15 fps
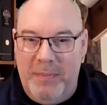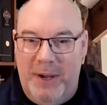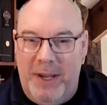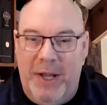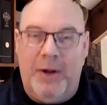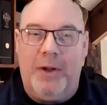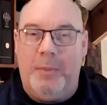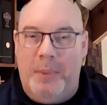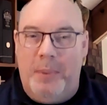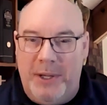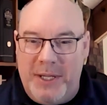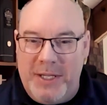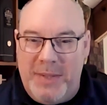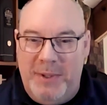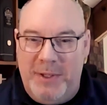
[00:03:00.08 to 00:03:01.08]
another
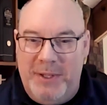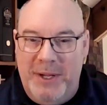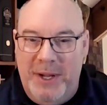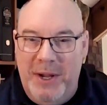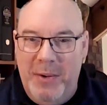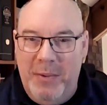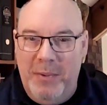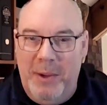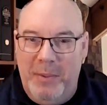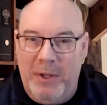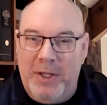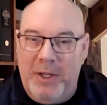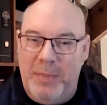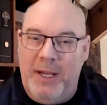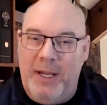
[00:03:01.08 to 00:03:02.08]
participant. We want
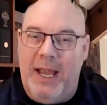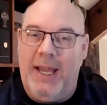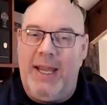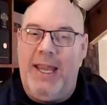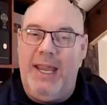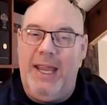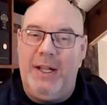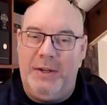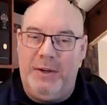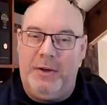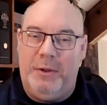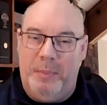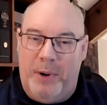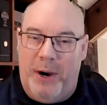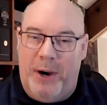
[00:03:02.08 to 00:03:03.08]
to be a key integral
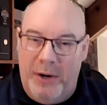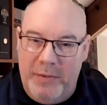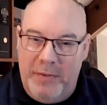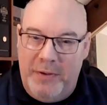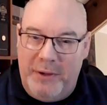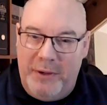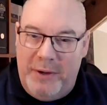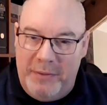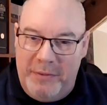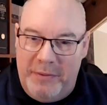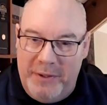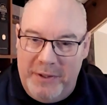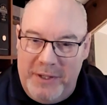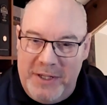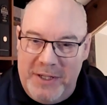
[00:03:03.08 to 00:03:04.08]
part of the
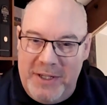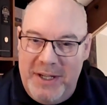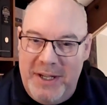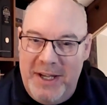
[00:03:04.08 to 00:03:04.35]
conference.